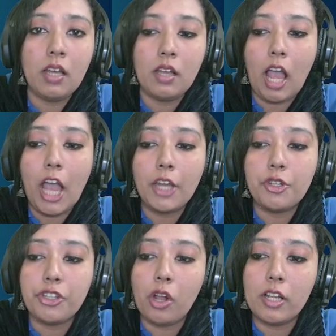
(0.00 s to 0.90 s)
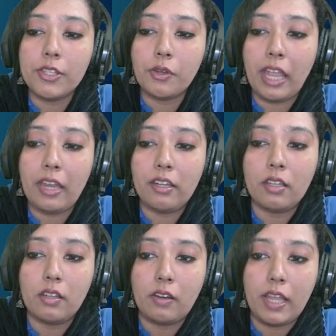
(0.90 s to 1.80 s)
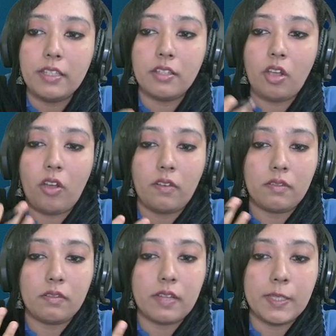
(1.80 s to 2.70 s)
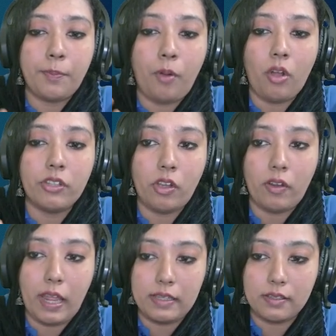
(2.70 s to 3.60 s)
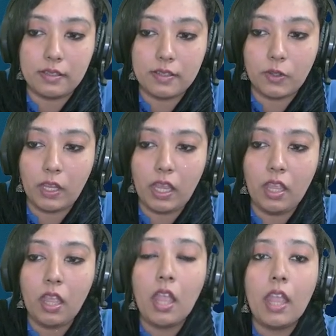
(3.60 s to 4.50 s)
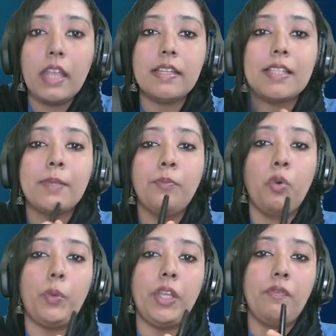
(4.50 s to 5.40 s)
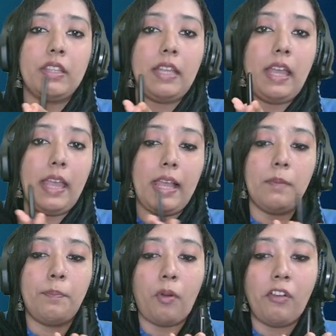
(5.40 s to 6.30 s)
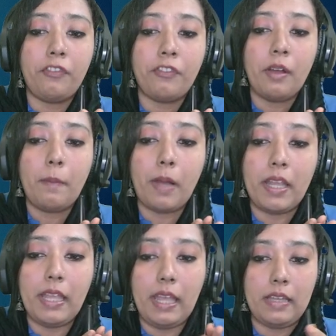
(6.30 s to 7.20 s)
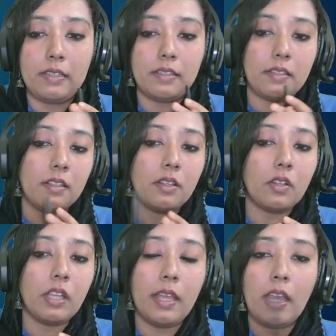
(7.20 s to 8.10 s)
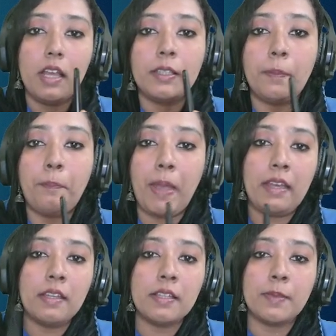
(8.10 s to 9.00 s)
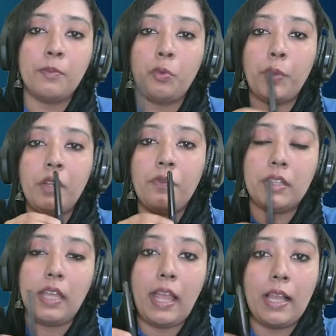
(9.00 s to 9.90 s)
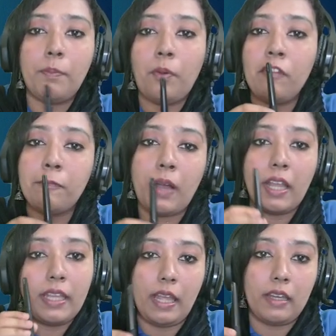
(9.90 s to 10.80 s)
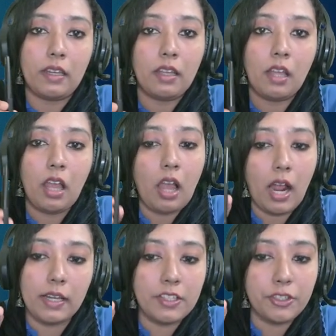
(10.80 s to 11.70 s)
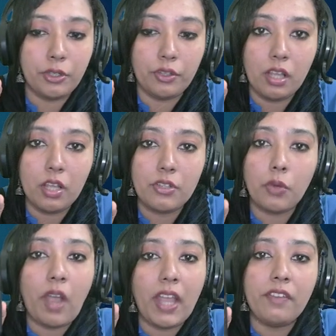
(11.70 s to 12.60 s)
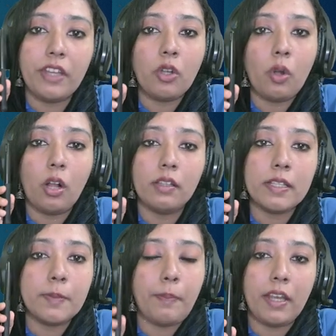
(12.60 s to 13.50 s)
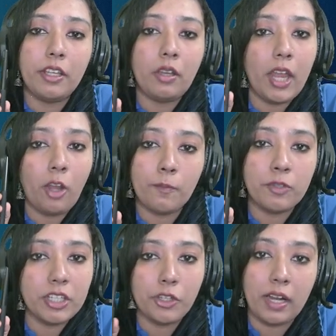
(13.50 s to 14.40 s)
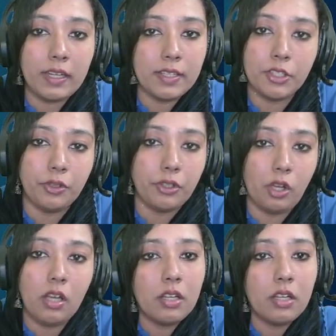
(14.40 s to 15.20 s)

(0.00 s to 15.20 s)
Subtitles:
Arushi also can respond your answers. Okay. It is moving with the help of my hand. Okay. The pen is moving with the help of my hand. Understood? So, why we call this pen an object? You understood? No?